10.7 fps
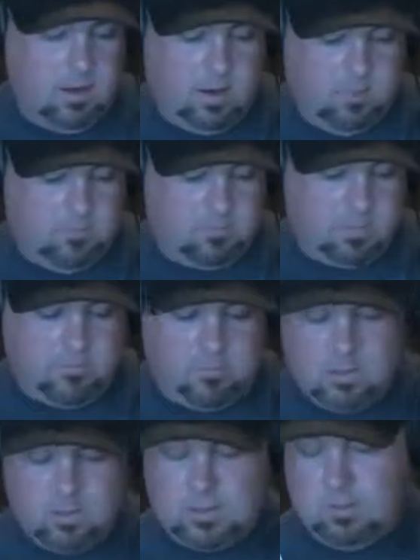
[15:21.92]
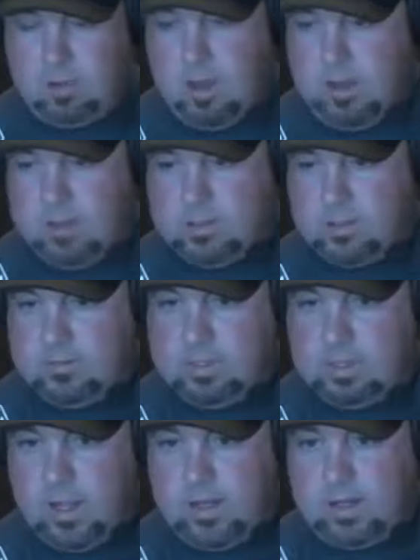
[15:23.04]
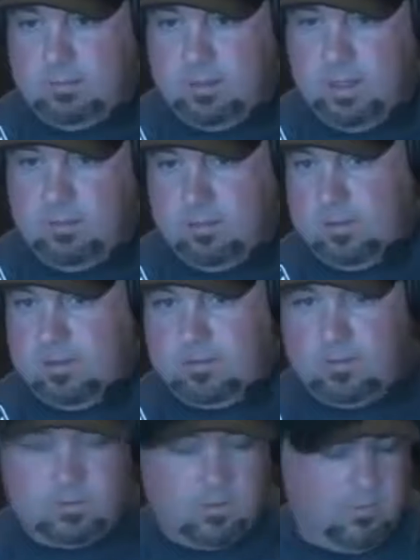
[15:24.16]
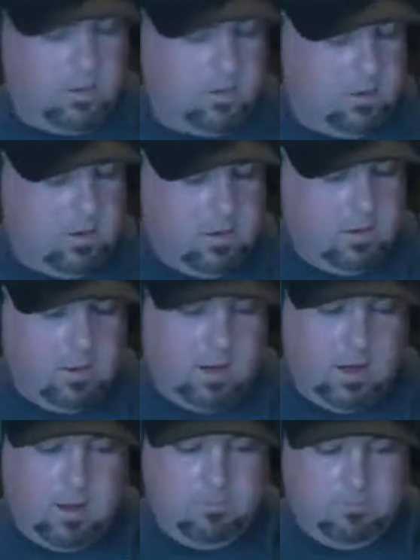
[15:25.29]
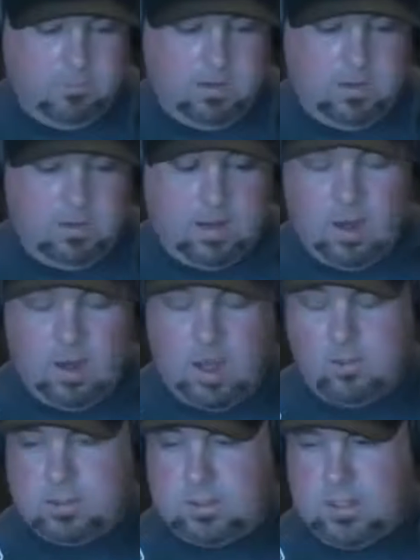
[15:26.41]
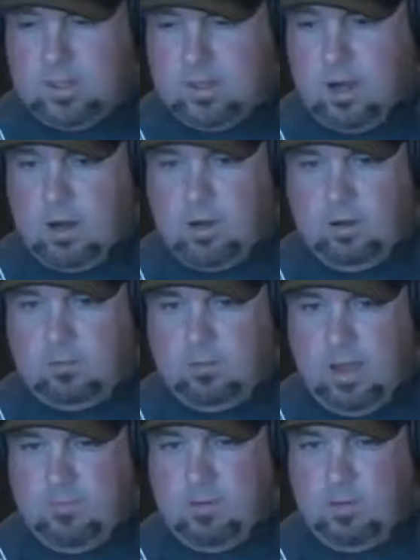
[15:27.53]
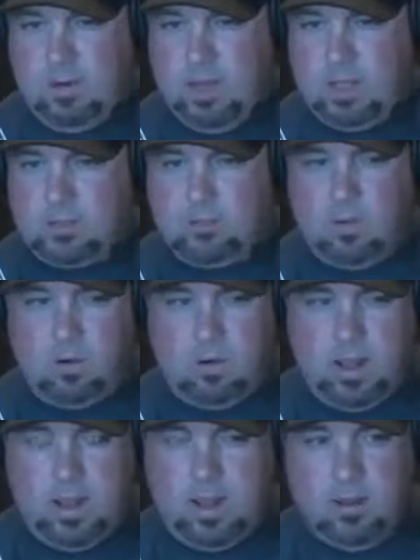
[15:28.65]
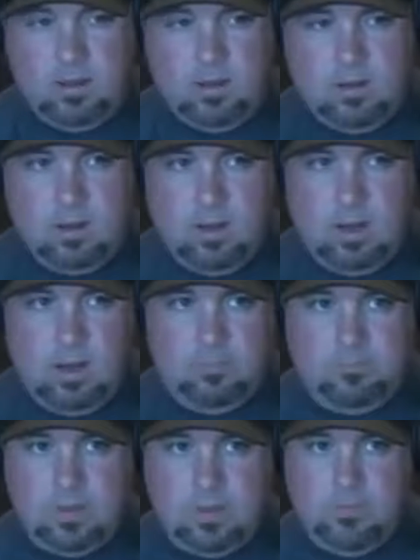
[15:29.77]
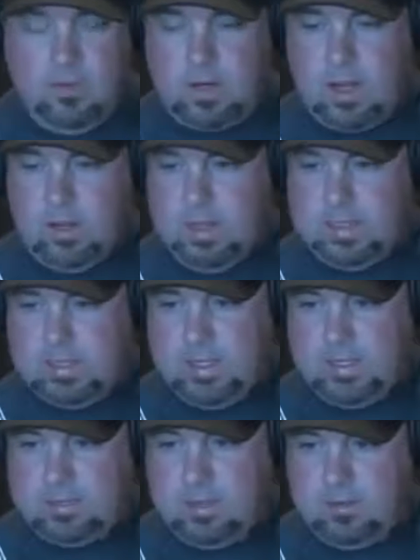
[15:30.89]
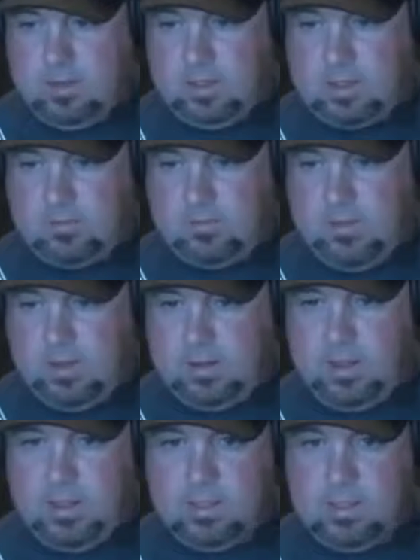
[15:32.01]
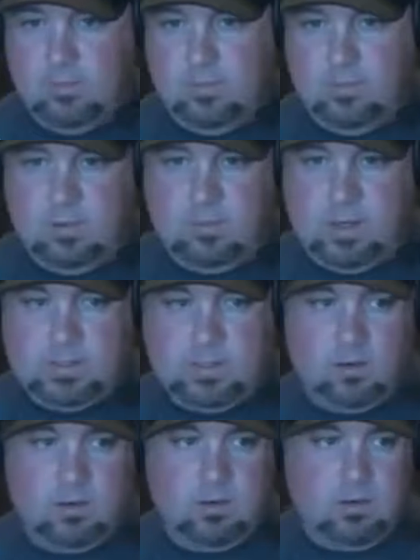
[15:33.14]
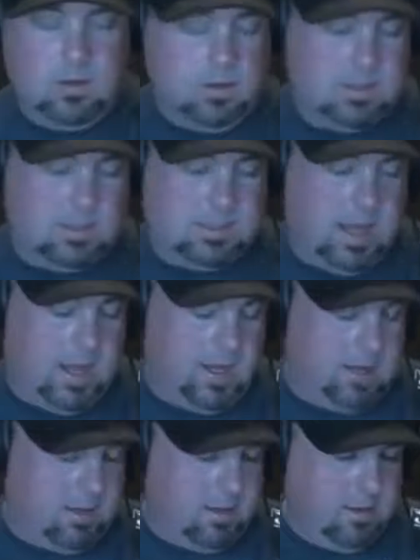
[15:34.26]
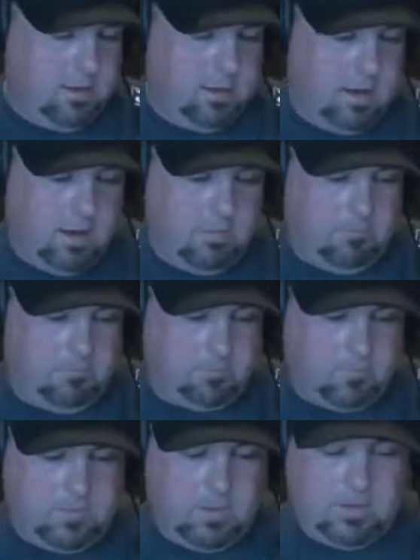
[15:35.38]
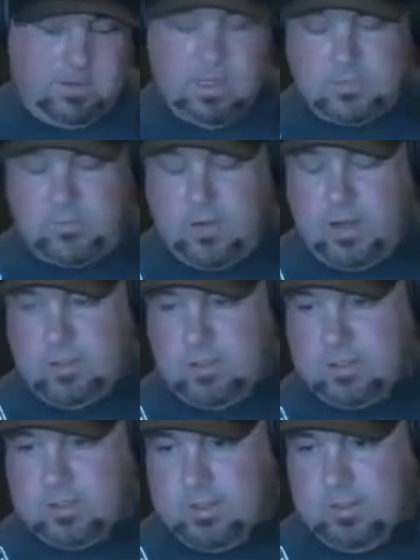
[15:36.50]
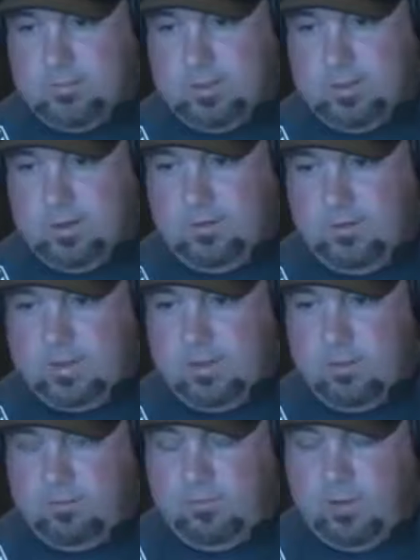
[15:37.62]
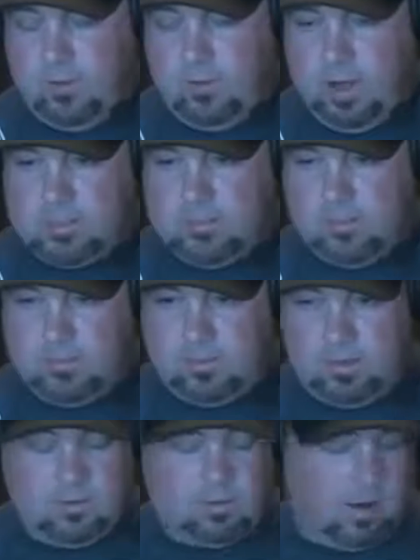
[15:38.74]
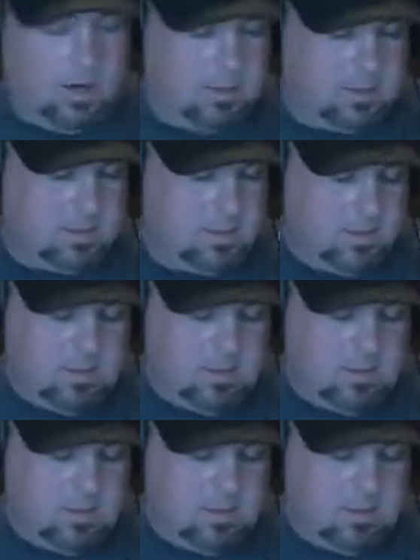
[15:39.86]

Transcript: um, Ferguson probably deserves the shot at Khabib or does deserve it. Um, I don't I don't see Conor having a rematch with Poirier. Um, even though it kind of makes sense, I don't think that's a fight that he has any real reason or to take. Um, the Diaz fight's just a you know a fight that'd be fun to watch, but we've seen it twice.